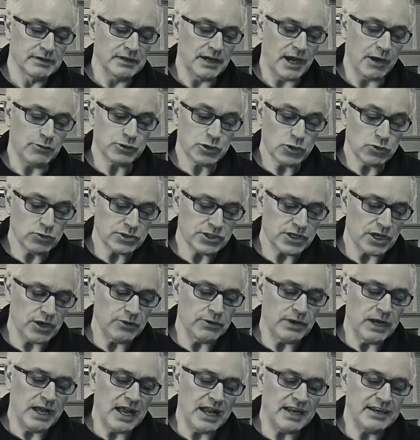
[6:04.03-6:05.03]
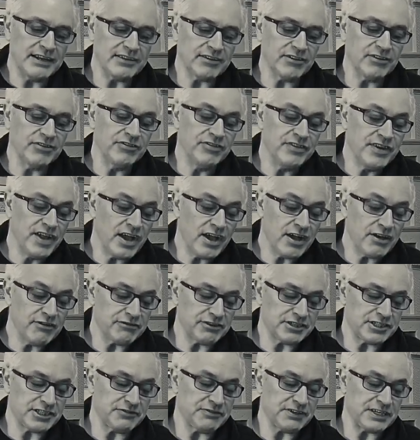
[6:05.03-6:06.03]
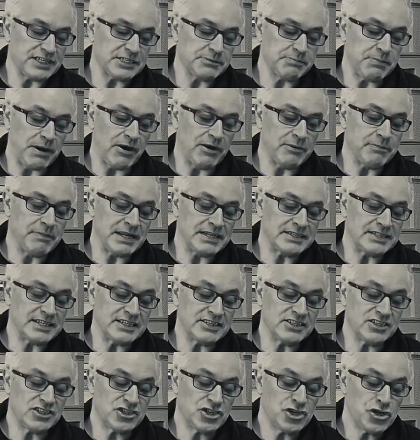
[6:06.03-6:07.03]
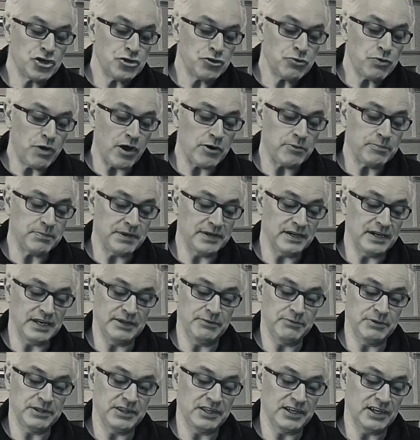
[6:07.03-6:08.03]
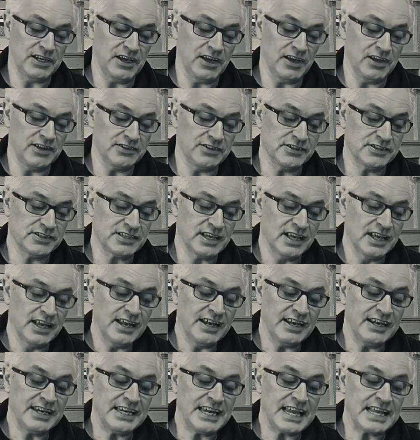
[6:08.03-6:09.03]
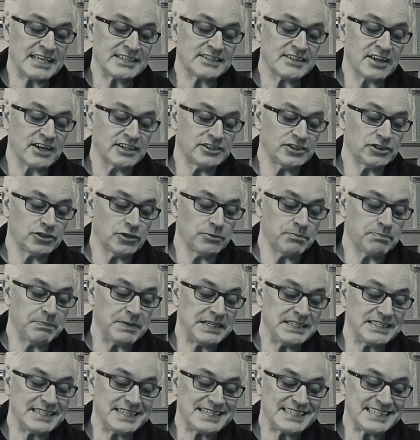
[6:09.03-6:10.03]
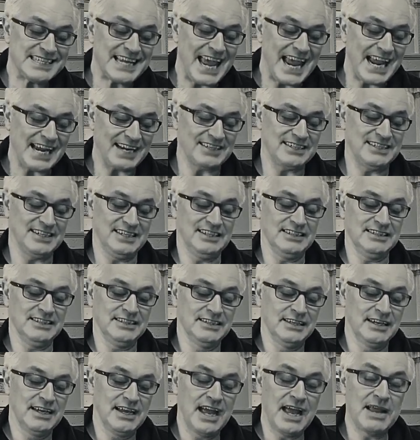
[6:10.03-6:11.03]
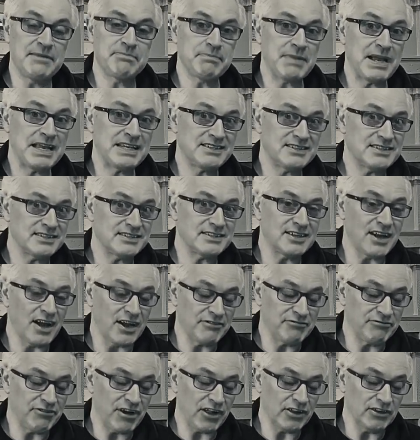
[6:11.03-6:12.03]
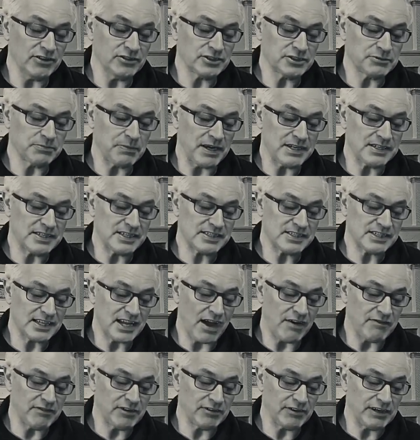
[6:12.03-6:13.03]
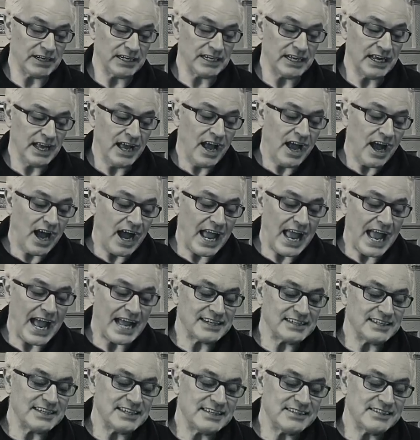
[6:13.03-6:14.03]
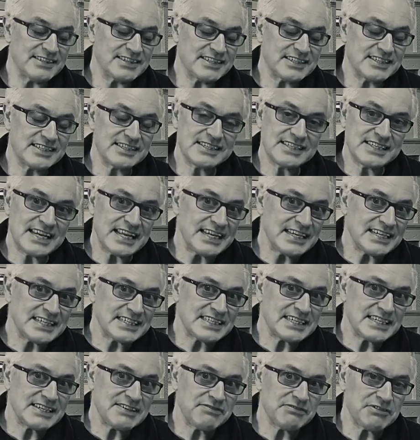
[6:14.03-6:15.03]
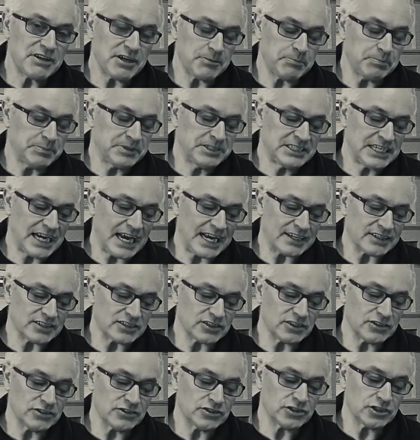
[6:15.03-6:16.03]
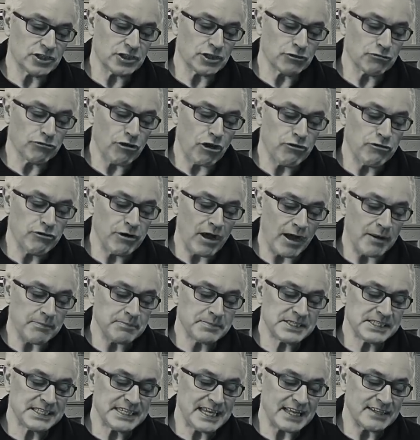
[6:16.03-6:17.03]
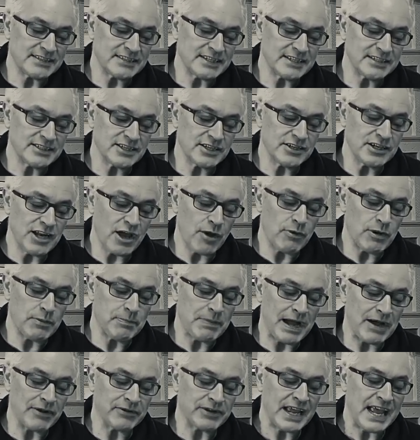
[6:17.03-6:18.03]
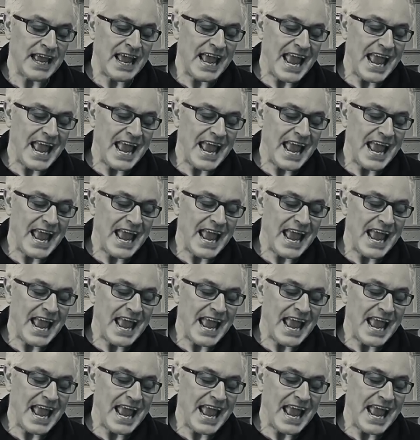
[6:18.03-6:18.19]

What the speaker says: I was also a little nervous of experimenting too openly with the curtains, lest I should be detected and made to divulge my discovery. I had an instinctive objection to grown-ups getting to know about